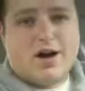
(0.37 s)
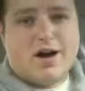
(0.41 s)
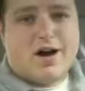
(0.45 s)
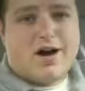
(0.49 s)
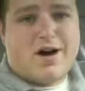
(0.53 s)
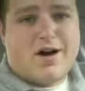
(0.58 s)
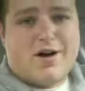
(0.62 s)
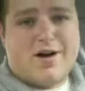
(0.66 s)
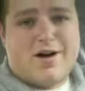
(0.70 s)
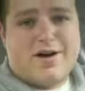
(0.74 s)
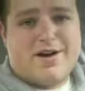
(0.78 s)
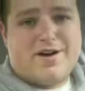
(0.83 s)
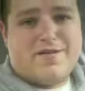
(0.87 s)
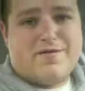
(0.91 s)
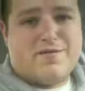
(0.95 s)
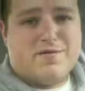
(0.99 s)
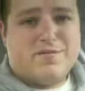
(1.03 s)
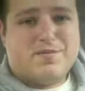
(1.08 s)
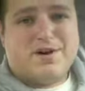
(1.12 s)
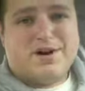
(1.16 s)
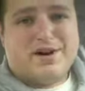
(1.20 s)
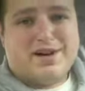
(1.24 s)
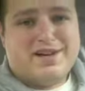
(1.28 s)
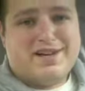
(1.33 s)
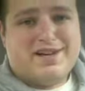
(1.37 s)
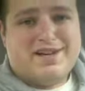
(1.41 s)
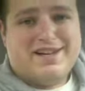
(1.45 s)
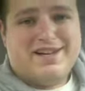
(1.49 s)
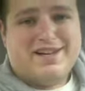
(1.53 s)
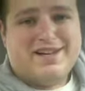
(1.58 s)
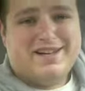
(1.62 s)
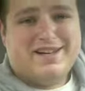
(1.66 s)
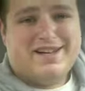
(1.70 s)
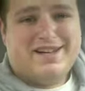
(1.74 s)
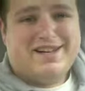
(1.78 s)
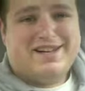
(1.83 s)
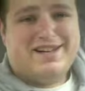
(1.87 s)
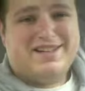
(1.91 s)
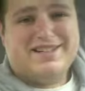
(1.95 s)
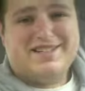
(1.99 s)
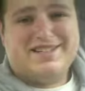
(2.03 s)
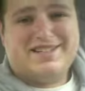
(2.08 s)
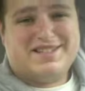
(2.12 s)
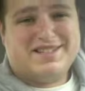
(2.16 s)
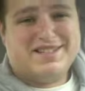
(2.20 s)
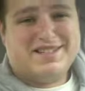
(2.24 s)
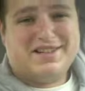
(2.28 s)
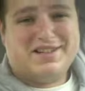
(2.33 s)
All right, everybody. It
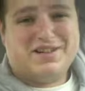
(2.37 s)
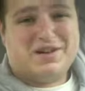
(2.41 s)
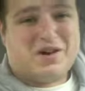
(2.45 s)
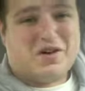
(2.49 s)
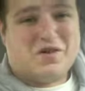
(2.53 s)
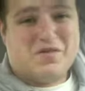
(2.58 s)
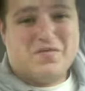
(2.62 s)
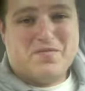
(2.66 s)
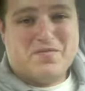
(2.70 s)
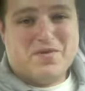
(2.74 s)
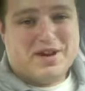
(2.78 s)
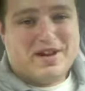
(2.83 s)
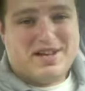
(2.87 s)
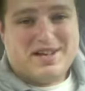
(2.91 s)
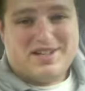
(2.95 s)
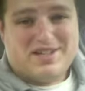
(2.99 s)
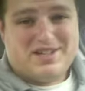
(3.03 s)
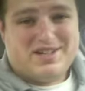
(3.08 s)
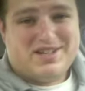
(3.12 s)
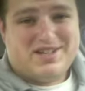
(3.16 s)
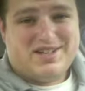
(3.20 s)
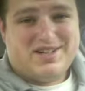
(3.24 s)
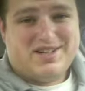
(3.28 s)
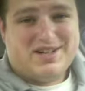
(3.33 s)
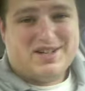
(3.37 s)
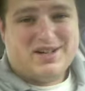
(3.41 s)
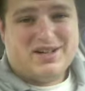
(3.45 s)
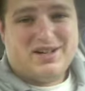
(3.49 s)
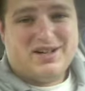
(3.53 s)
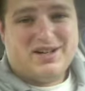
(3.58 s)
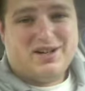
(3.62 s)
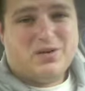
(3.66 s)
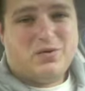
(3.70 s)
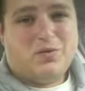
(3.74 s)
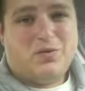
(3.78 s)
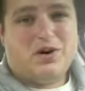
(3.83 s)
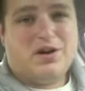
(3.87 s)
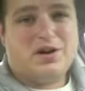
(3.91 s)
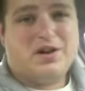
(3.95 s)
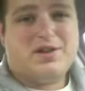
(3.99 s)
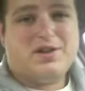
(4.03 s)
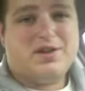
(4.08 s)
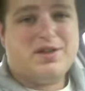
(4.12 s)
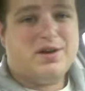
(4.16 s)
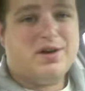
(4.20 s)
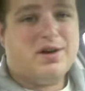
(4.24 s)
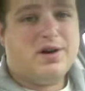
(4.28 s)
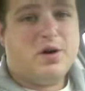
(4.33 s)
is the commish
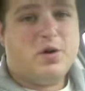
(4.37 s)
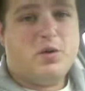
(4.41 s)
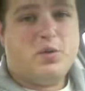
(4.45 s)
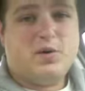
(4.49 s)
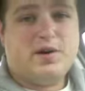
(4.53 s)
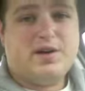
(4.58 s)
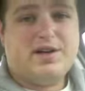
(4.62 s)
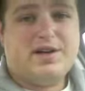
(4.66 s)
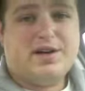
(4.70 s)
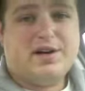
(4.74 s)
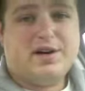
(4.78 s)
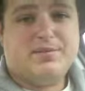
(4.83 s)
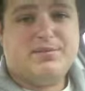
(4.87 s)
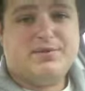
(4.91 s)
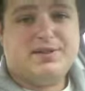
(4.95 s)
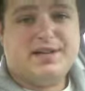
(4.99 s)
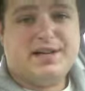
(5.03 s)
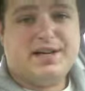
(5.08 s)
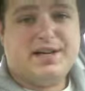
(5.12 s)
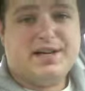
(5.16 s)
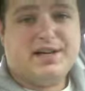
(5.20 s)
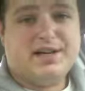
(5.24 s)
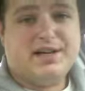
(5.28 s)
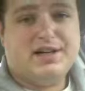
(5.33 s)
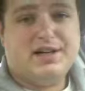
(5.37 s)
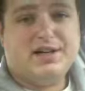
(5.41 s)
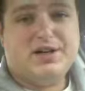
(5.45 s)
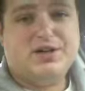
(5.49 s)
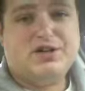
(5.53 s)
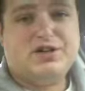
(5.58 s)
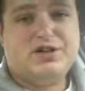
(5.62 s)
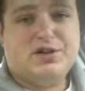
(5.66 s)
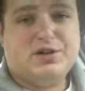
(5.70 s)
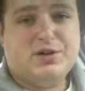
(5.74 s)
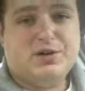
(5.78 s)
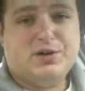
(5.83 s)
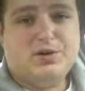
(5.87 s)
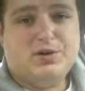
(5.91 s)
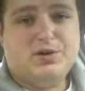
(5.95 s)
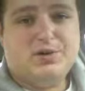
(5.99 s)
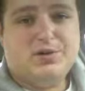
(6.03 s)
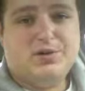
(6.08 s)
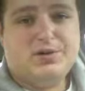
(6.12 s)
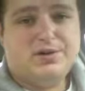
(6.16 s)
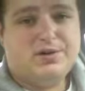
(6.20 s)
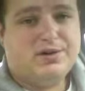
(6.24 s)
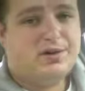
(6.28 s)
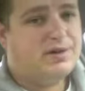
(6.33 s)
with a week update
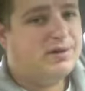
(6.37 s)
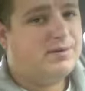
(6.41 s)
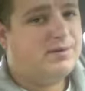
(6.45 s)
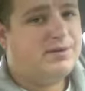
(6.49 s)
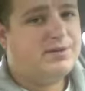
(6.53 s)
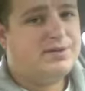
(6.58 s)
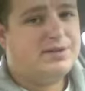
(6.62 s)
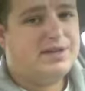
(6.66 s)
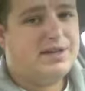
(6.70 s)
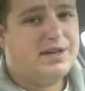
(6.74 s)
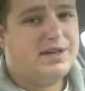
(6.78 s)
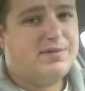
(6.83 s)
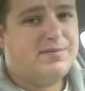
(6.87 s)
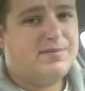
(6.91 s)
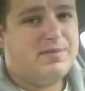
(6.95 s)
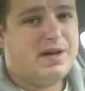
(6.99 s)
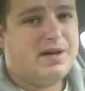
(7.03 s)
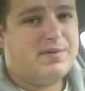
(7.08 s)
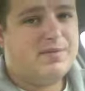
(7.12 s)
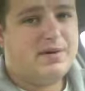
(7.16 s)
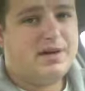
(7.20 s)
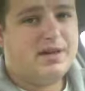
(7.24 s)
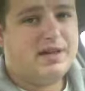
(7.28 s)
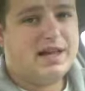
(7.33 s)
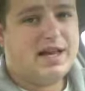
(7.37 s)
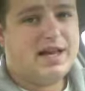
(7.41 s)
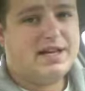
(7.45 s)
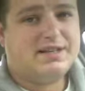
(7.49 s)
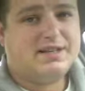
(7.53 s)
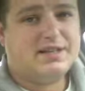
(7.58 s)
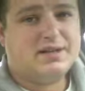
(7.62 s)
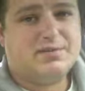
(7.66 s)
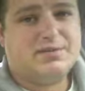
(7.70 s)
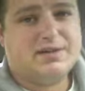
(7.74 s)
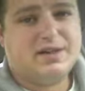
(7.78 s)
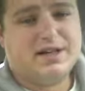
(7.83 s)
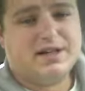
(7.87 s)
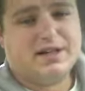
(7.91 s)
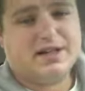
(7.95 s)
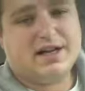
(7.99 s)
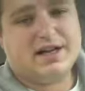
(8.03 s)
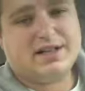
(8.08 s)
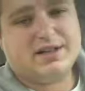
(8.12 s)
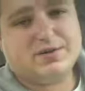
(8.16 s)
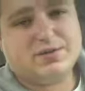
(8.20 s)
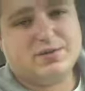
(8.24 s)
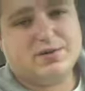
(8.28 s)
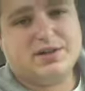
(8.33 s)
2. Didn't make my last update
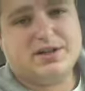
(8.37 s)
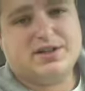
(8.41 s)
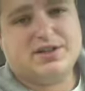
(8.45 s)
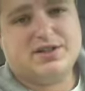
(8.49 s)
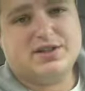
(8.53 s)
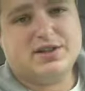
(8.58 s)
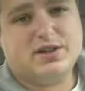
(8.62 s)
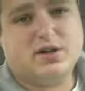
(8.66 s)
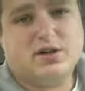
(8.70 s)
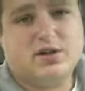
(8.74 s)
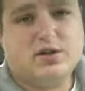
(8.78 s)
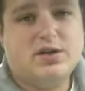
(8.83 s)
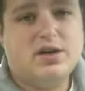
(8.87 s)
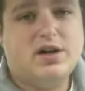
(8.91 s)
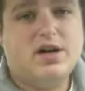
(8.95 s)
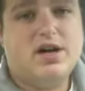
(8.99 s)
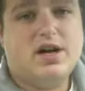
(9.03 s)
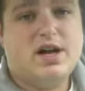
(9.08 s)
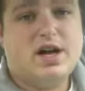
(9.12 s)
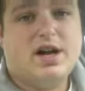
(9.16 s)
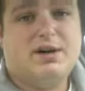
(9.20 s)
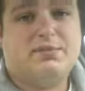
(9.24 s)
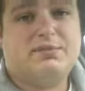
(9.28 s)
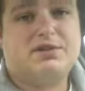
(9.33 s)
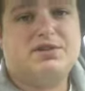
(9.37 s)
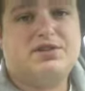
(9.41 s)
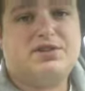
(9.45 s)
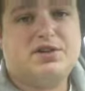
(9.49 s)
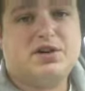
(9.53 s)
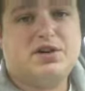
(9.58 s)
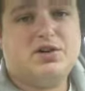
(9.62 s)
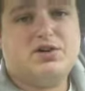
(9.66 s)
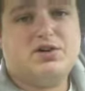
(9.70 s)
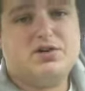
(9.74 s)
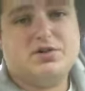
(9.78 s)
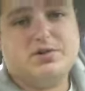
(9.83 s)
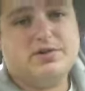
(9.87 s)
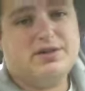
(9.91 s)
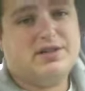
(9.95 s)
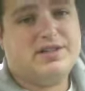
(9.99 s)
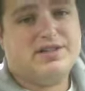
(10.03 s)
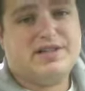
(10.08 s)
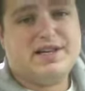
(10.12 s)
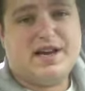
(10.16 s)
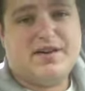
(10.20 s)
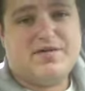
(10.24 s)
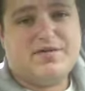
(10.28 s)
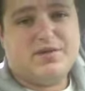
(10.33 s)
last week, so I'm going to start doing
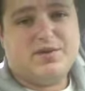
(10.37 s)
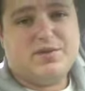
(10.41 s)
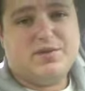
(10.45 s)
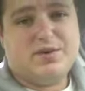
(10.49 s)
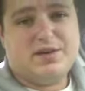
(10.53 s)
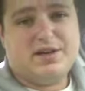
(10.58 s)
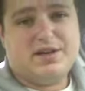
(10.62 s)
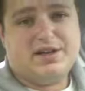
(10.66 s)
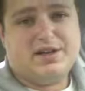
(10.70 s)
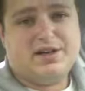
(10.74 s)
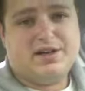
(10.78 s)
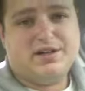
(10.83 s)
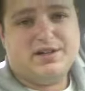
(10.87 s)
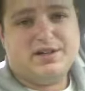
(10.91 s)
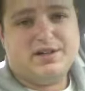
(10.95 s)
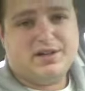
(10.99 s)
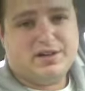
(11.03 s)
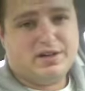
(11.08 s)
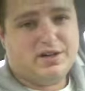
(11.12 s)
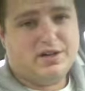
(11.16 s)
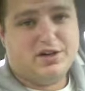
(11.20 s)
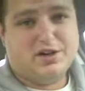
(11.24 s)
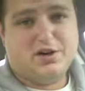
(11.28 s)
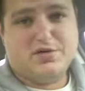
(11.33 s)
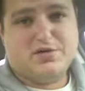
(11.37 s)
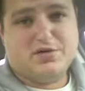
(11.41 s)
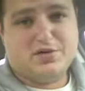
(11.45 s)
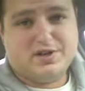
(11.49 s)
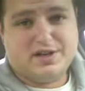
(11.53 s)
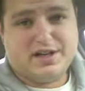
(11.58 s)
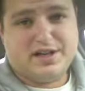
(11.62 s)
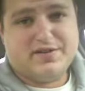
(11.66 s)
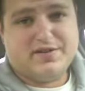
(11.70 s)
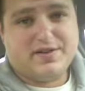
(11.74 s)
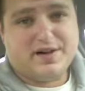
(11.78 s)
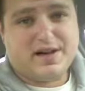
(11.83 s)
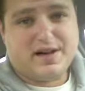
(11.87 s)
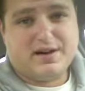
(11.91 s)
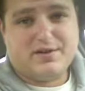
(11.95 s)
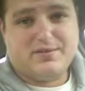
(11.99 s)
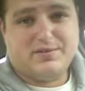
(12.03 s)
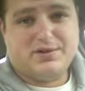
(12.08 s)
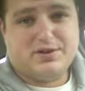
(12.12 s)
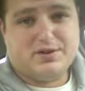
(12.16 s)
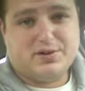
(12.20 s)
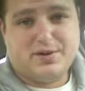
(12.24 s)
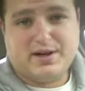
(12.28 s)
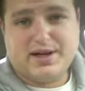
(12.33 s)
this every week, for Dave
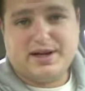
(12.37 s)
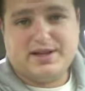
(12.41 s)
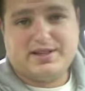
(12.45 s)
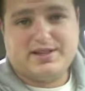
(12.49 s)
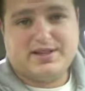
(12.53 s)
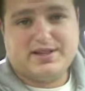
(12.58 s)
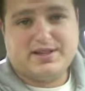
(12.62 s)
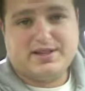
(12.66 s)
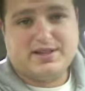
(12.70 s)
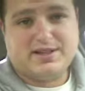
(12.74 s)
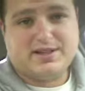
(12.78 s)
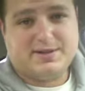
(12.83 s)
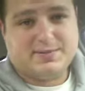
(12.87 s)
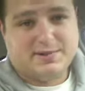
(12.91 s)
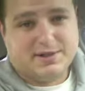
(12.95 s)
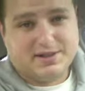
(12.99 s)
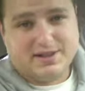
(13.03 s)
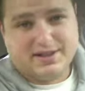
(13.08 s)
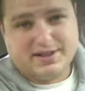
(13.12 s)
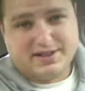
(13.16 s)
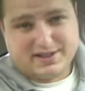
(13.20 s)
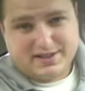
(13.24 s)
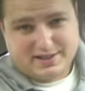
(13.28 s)
Adams, who hates these, but